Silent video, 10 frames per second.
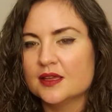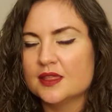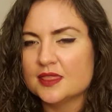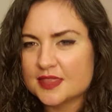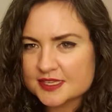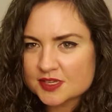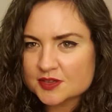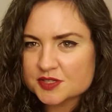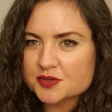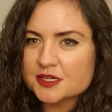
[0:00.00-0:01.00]
This
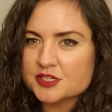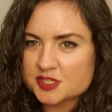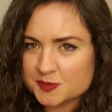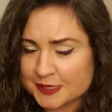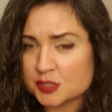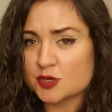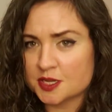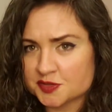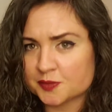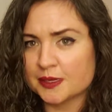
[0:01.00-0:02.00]
also can just mean
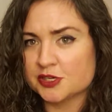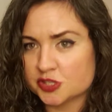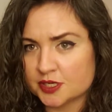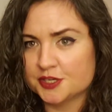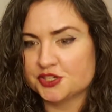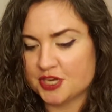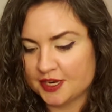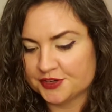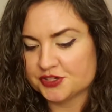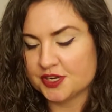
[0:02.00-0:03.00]
transformation and
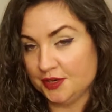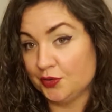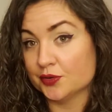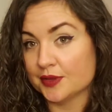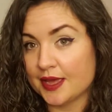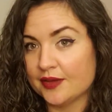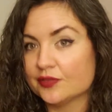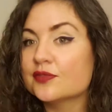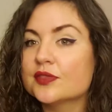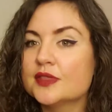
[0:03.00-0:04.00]
change in your
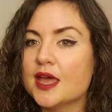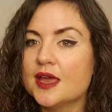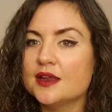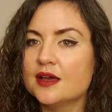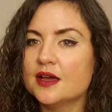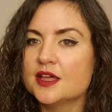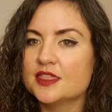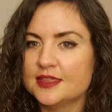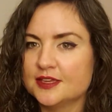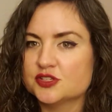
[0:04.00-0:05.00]
life, that
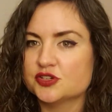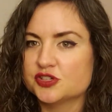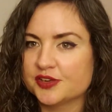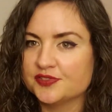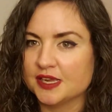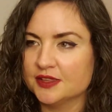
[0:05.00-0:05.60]
things are shifting.